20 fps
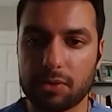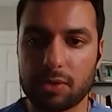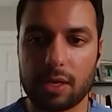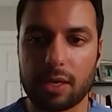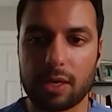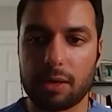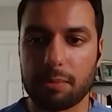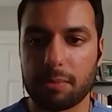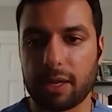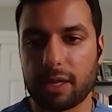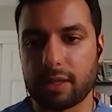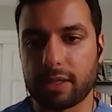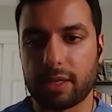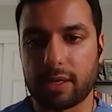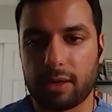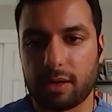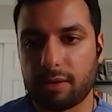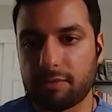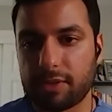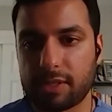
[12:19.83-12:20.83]
And then
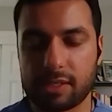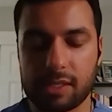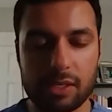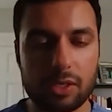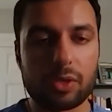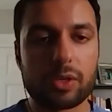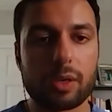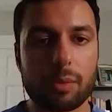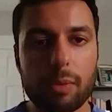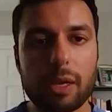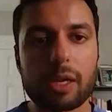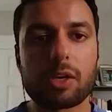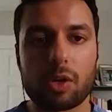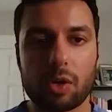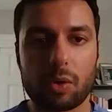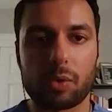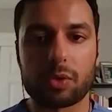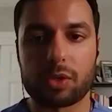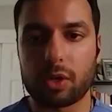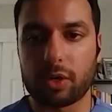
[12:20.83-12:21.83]
obviously you can make your
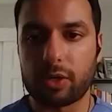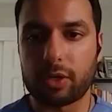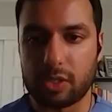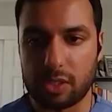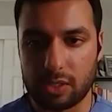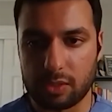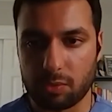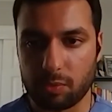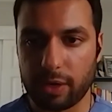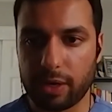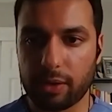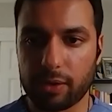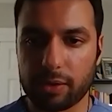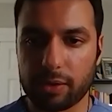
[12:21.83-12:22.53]
own cards as well,